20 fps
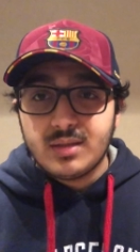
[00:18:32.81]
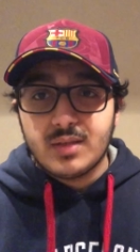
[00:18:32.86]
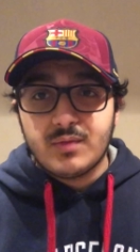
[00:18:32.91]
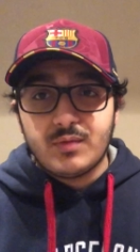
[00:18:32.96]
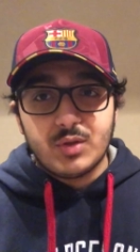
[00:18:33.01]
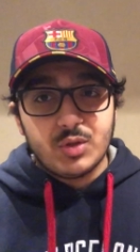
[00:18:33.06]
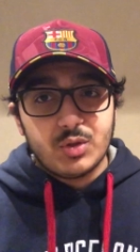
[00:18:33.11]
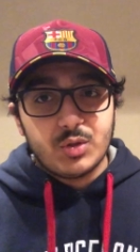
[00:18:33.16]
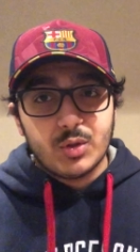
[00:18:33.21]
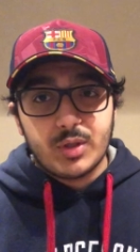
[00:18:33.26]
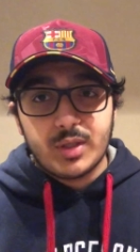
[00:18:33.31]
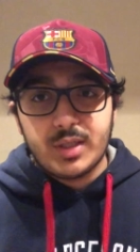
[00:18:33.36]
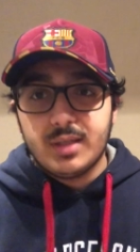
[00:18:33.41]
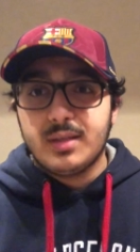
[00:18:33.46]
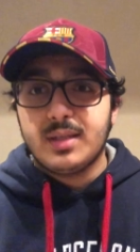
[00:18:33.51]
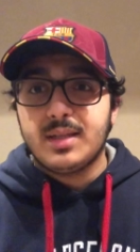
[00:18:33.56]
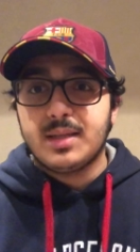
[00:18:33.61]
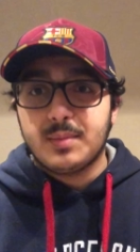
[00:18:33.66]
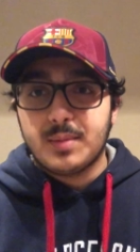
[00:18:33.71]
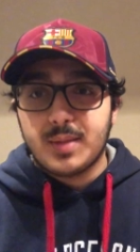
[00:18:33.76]
If you enjoyed,
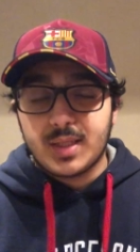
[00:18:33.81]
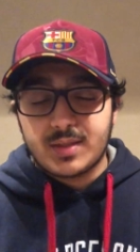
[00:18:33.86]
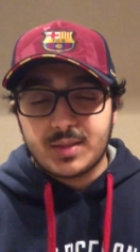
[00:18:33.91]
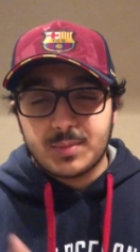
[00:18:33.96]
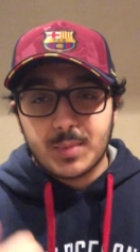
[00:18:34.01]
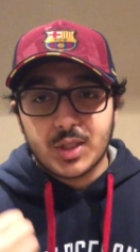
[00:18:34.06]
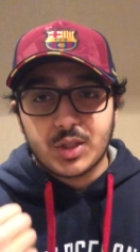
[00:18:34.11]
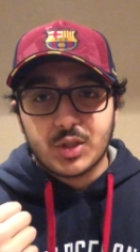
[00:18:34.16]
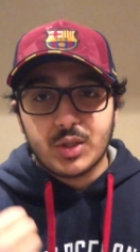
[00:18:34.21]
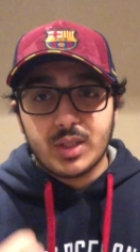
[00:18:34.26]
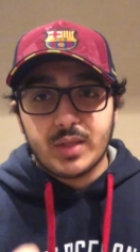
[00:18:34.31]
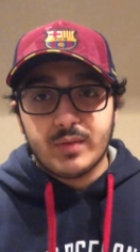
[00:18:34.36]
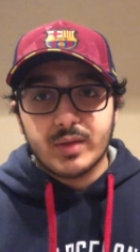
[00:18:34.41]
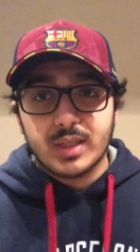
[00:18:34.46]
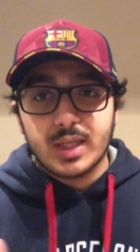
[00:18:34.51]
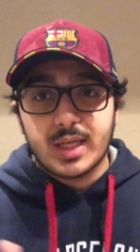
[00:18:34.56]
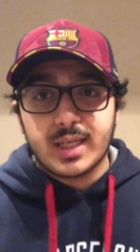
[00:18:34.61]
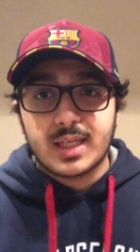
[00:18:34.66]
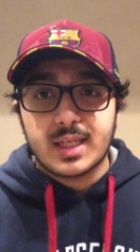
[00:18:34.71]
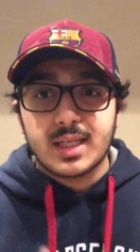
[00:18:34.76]
make sure you leave a
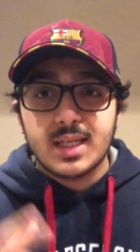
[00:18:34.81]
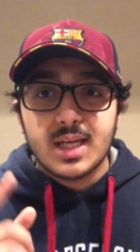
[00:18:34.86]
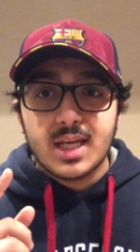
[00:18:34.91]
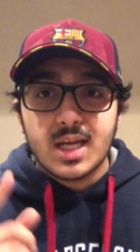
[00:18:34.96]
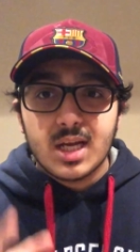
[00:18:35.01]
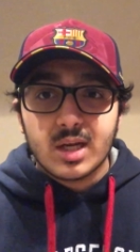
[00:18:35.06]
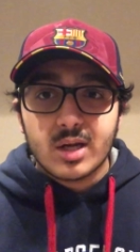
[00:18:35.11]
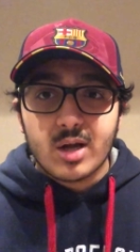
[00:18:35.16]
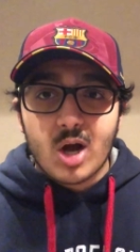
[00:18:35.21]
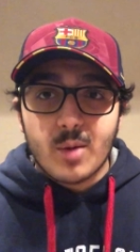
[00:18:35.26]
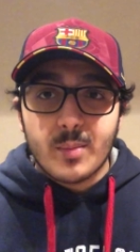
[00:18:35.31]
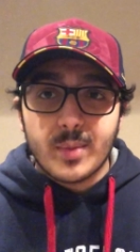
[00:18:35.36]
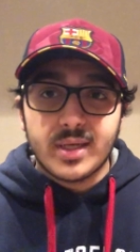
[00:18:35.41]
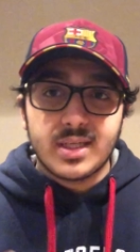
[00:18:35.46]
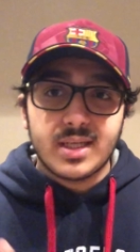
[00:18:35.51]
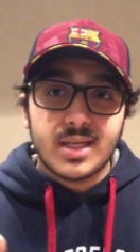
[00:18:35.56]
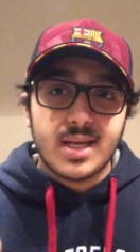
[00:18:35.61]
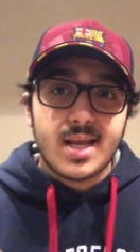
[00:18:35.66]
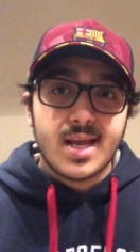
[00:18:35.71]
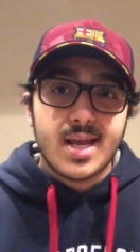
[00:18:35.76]
like, comment,
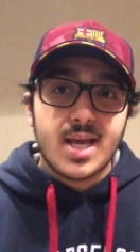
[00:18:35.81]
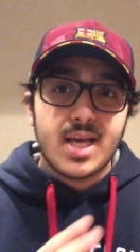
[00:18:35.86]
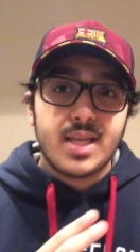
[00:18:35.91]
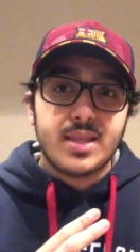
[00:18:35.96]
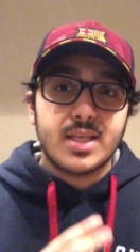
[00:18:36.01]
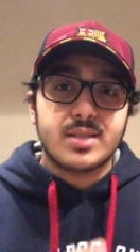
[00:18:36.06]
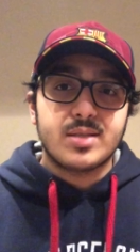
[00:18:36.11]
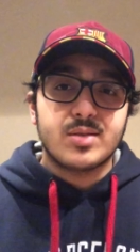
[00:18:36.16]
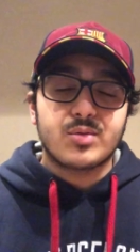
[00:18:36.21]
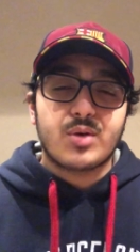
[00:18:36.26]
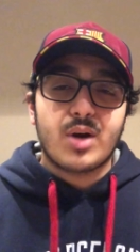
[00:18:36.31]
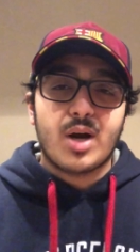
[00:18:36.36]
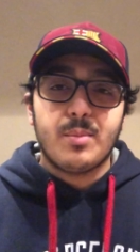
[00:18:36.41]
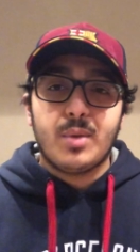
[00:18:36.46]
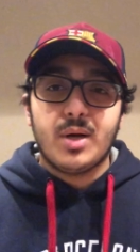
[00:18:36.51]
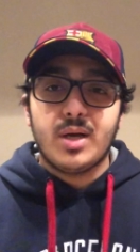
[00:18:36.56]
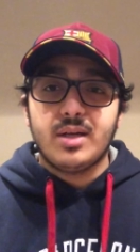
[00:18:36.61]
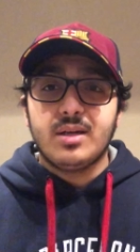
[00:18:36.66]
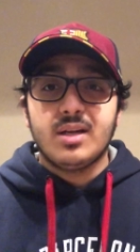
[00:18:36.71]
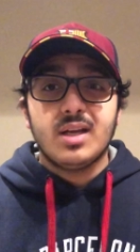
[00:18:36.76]
hit that subscribe
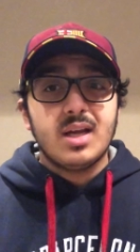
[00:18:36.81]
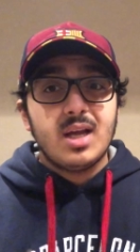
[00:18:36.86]
button.